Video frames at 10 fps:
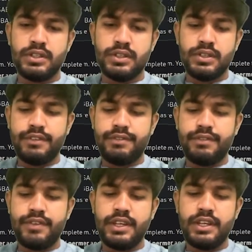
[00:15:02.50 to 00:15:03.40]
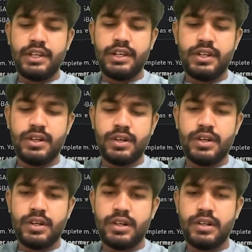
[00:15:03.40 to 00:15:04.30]
Okay, v
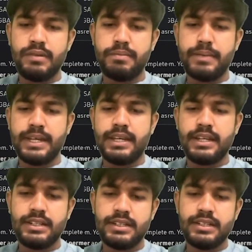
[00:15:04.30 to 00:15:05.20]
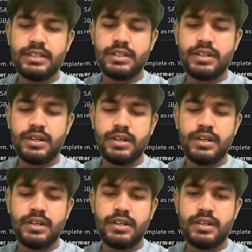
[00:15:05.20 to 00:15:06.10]
dot begin
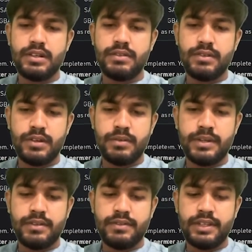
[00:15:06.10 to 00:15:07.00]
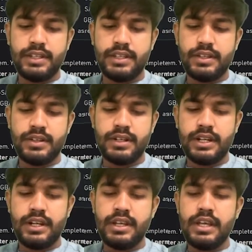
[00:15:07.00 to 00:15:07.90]
dot comma v dot
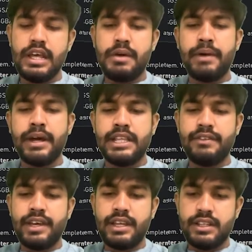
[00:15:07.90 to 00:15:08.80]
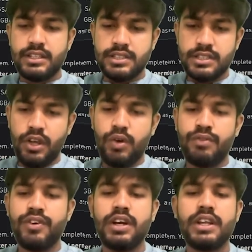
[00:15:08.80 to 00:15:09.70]
end. By the way, this is your
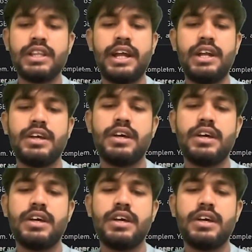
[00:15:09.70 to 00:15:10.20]
homework, that